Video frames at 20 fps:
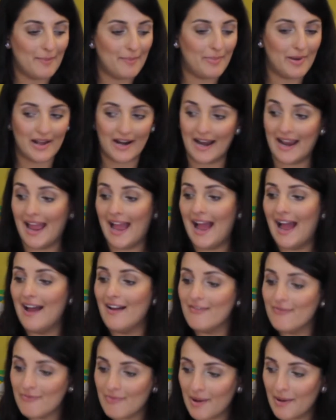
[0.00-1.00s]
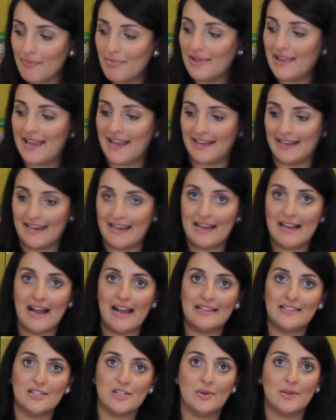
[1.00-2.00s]
But I have my planning
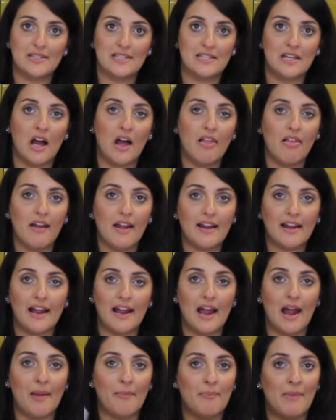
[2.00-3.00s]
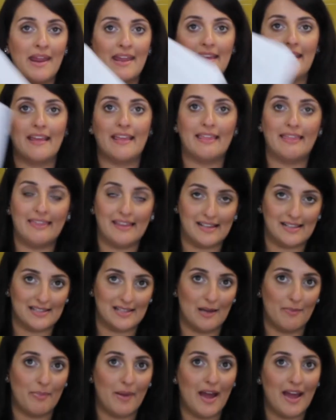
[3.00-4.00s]
guide, so it's not like I'm making things
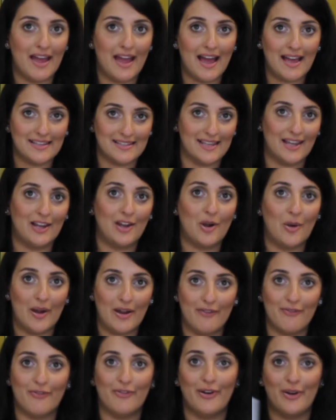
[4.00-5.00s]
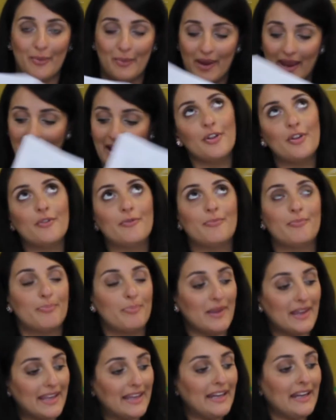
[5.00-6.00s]
up as I go every week. For the
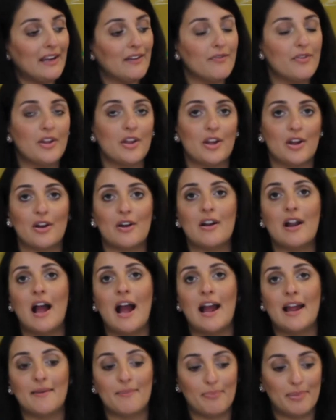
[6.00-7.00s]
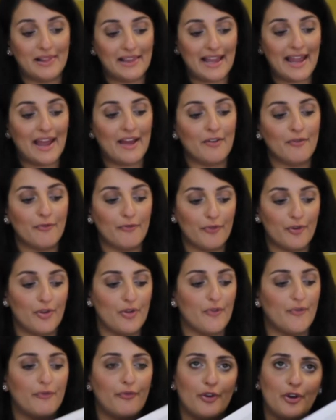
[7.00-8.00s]
beginning of the year, I plan for
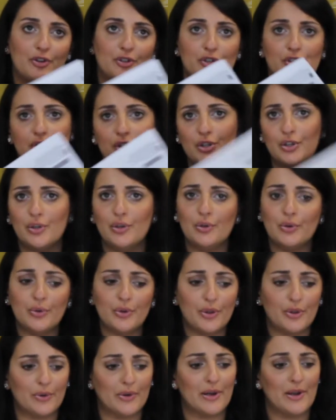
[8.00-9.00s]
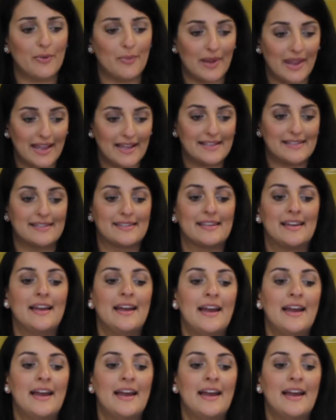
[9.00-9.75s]
the first 2-3 weeks.